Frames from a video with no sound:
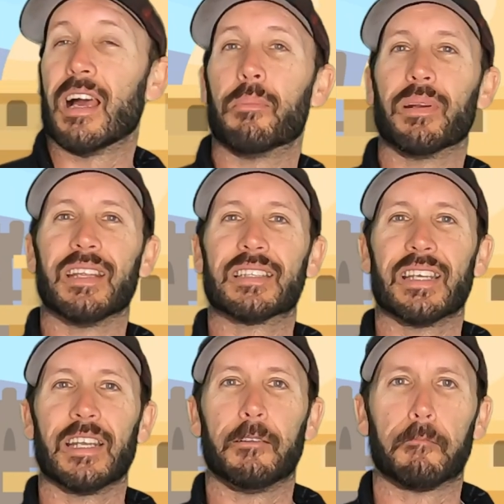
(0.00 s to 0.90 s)
up and he
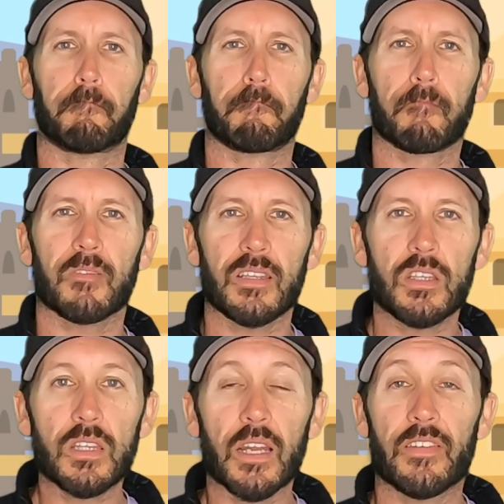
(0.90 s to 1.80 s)
said,
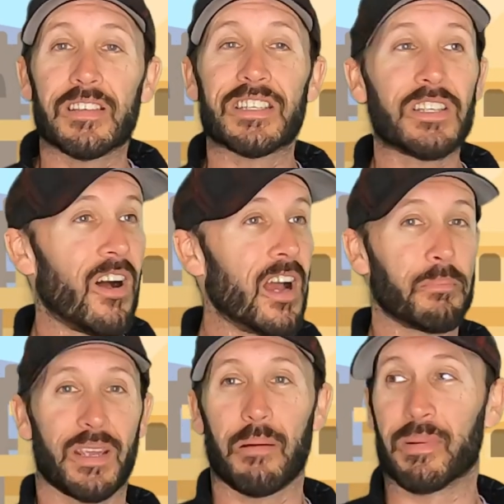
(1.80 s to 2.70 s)
there's a
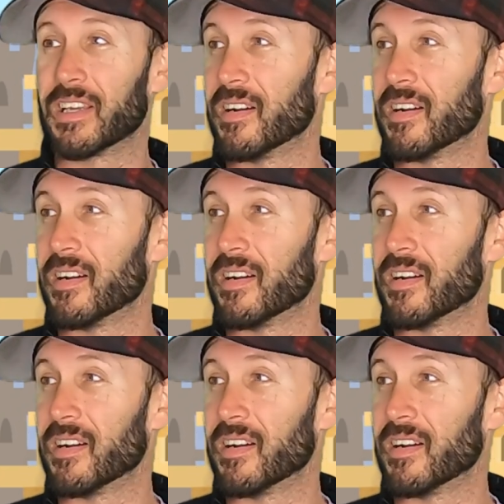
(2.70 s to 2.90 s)
time coming,